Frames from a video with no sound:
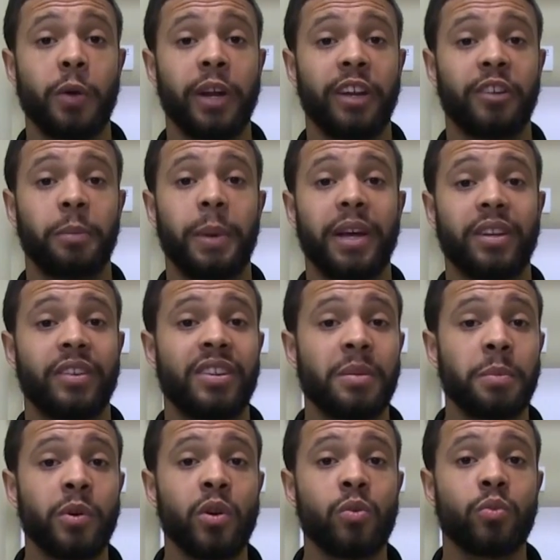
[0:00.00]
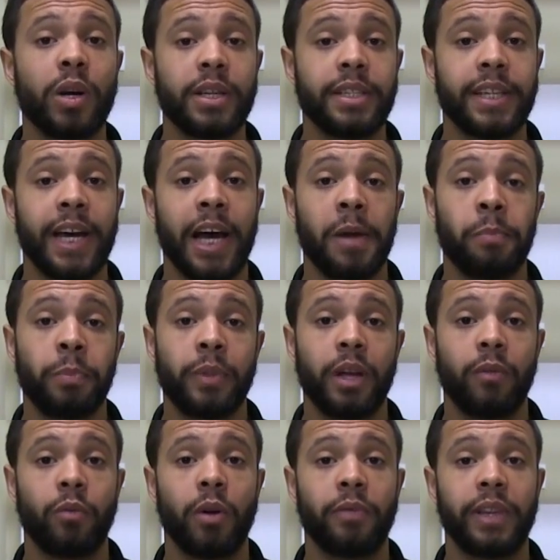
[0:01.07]
you can expect a typical runtime
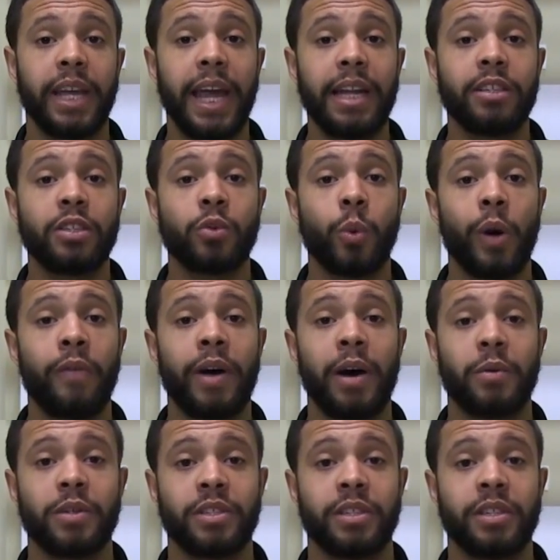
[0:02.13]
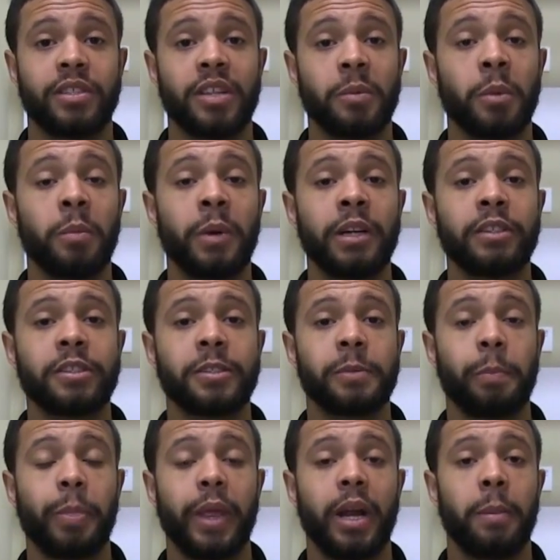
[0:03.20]
of roughly 8 to 12 hours in the summer months
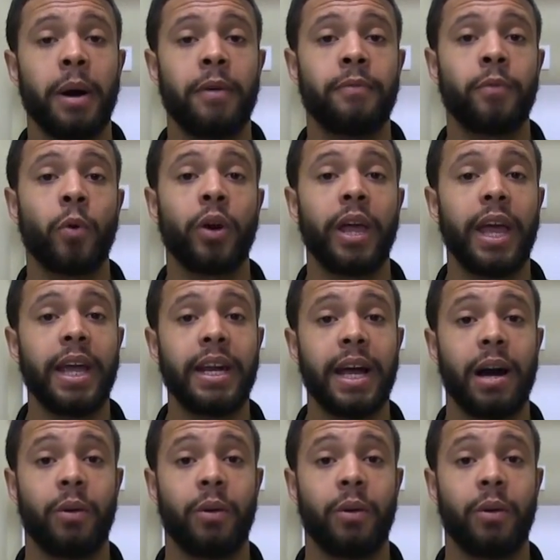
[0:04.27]
and about 4 to 8